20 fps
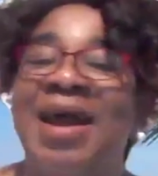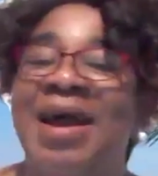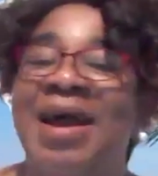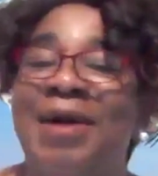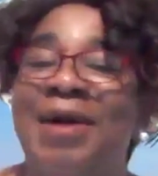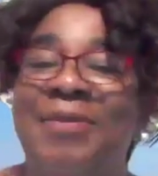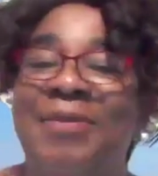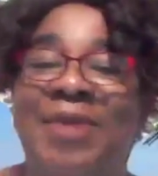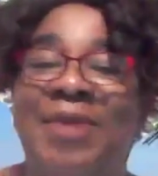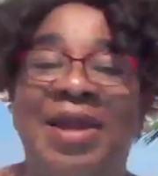
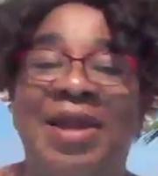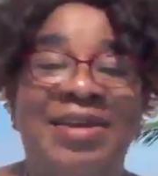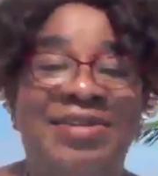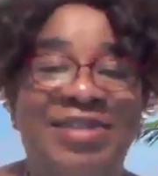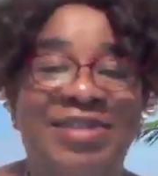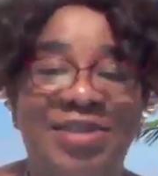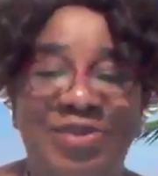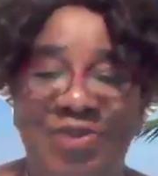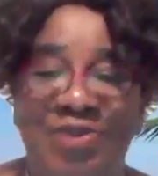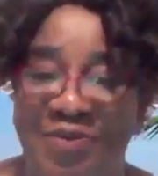I'm an
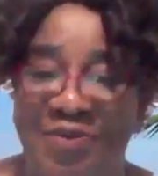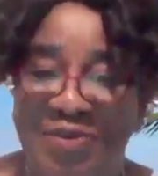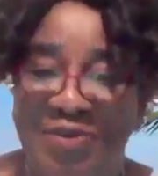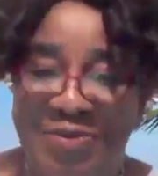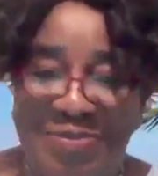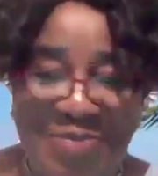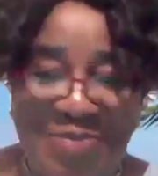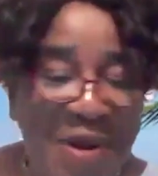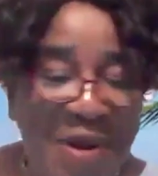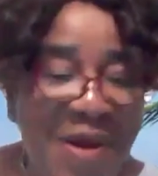agent of
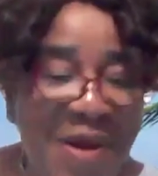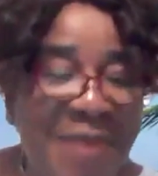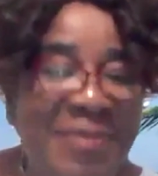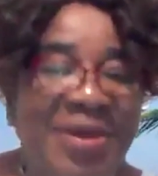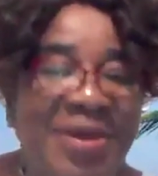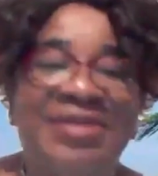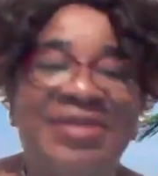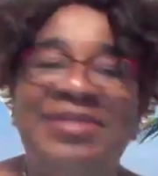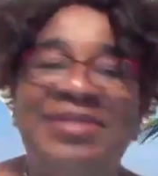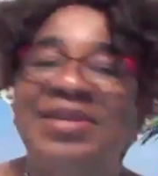
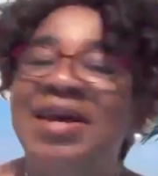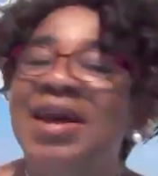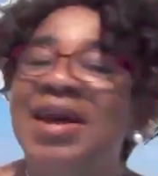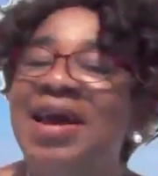empowerment.